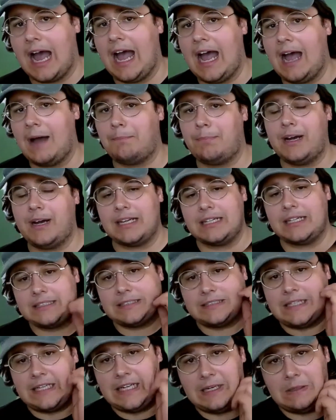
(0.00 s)
But
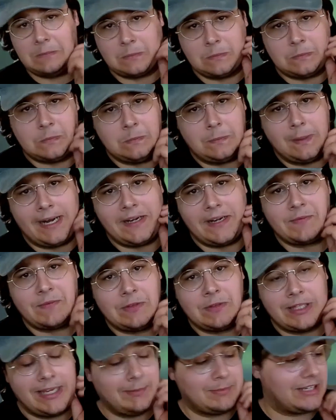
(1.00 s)
waiting
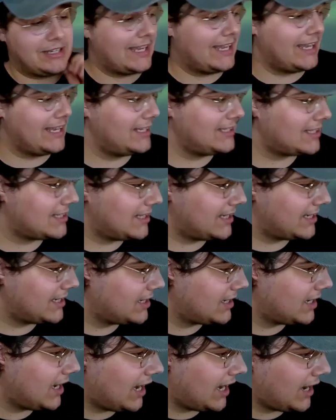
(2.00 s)
for Liam to get his
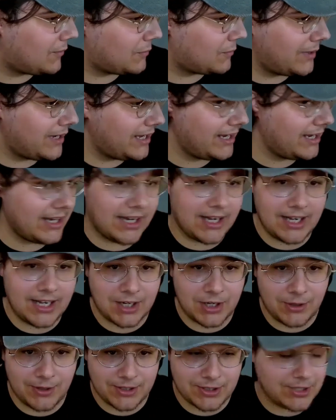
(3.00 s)
thing, we
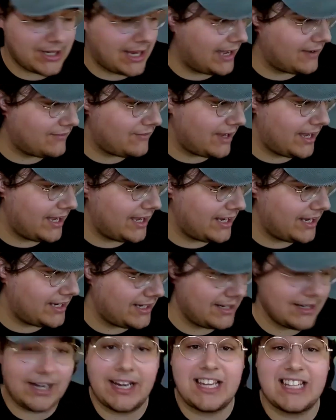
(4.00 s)
are going to have
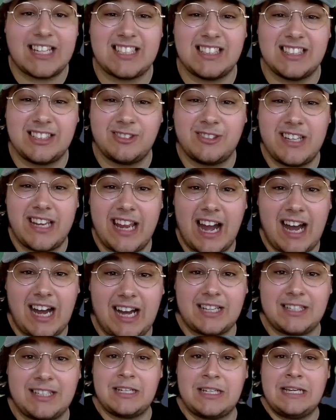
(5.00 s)
I guess, a little
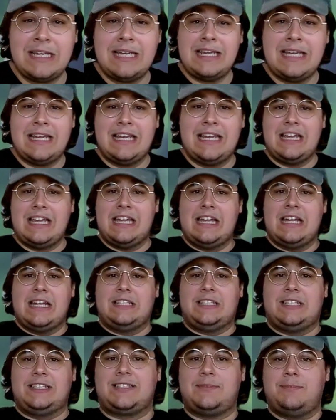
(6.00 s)
yarn
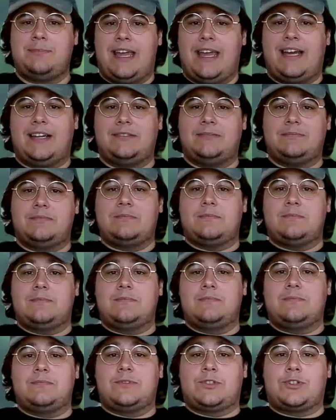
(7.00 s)
just about
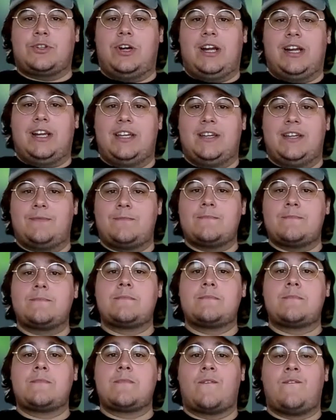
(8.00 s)
trying to
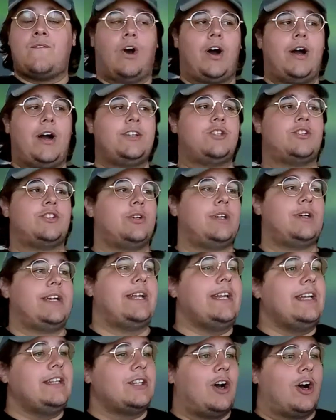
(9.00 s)
find
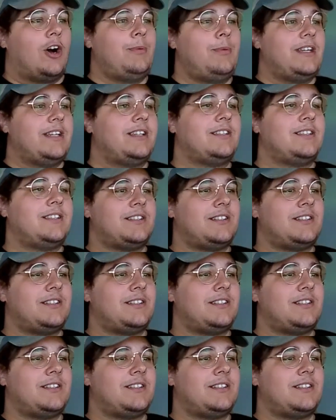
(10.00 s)
joy in the hobby.